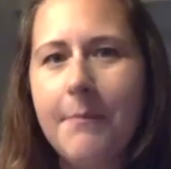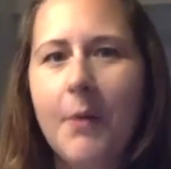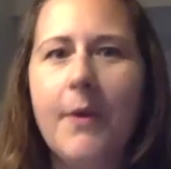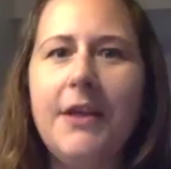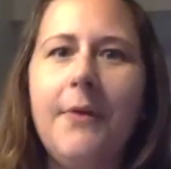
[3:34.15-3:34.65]

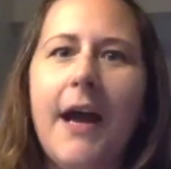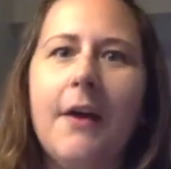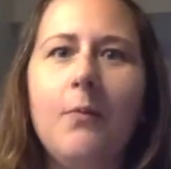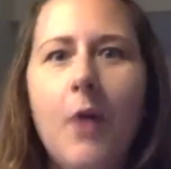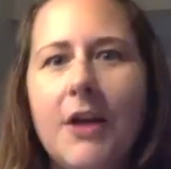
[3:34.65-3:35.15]
but when you add
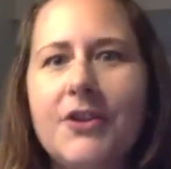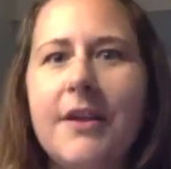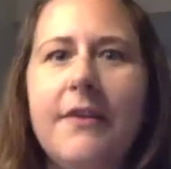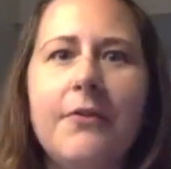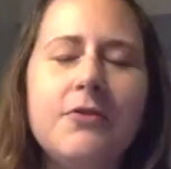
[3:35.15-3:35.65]

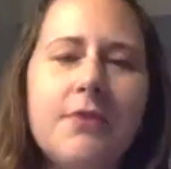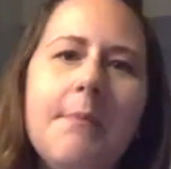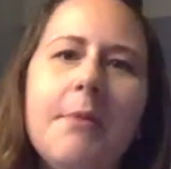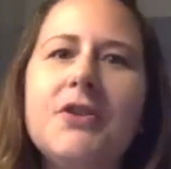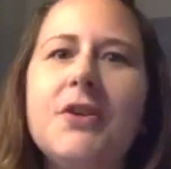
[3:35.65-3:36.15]
washes or dry
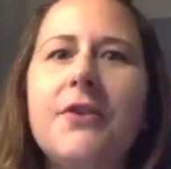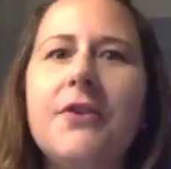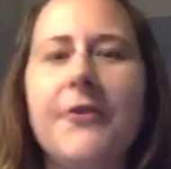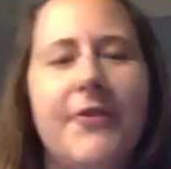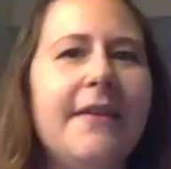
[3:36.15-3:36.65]
brushes
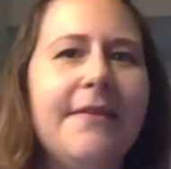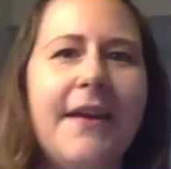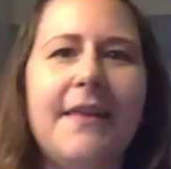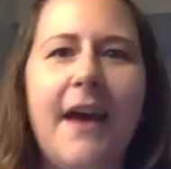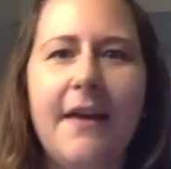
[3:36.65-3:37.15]
or things
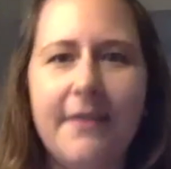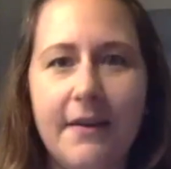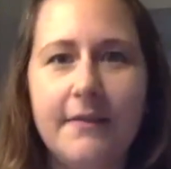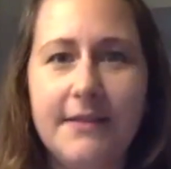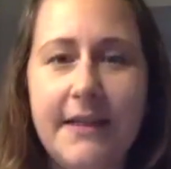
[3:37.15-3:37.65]
like that,
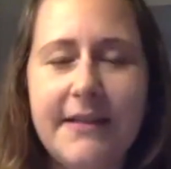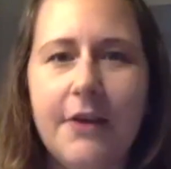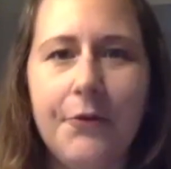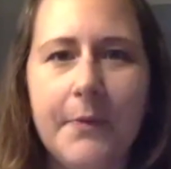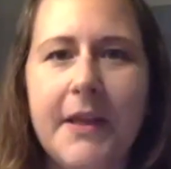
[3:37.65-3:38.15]
the
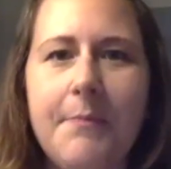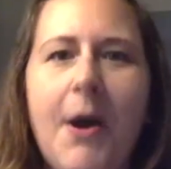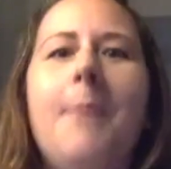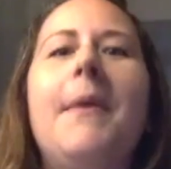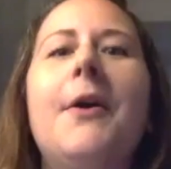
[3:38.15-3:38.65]
details really
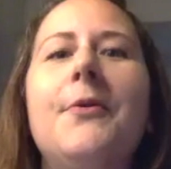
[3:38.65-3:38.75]
pop out.